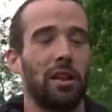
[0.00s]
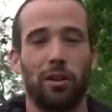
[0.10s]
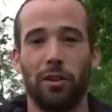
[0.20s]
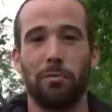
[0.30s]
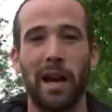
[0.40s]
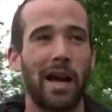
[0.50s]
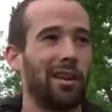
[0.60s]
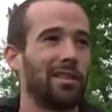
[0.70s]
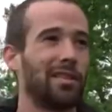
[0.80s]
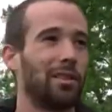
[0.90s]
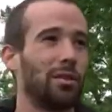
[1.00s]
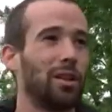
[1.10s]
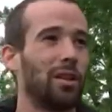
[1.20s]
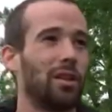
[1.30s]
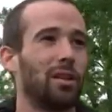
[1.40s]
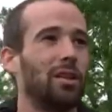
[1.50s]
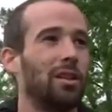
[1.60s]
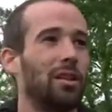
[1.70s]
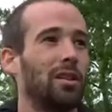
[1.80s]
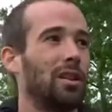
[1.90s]
Good balance to it.
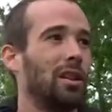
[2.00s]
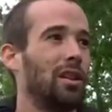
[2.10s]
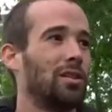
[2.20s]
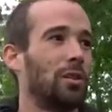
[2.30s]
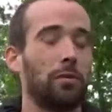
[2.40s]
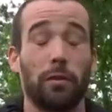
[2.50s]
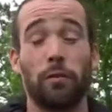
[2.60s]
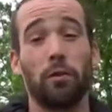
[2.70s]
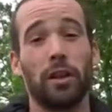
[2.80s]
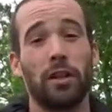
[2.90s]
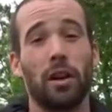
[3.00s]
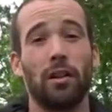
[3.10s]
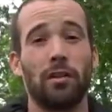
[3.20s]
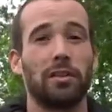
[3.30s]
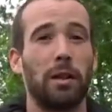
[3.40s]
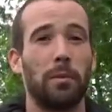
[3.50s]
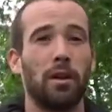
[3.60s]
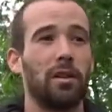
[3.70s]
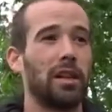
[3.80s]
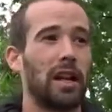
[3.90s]
So for forty dollars, I'm
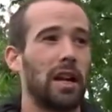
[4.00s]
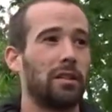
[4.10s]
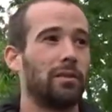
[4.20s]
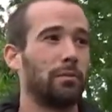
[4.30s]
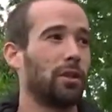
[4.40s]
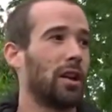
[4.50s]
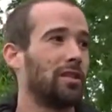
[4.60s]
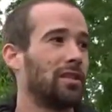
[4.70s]
already kind of impressed.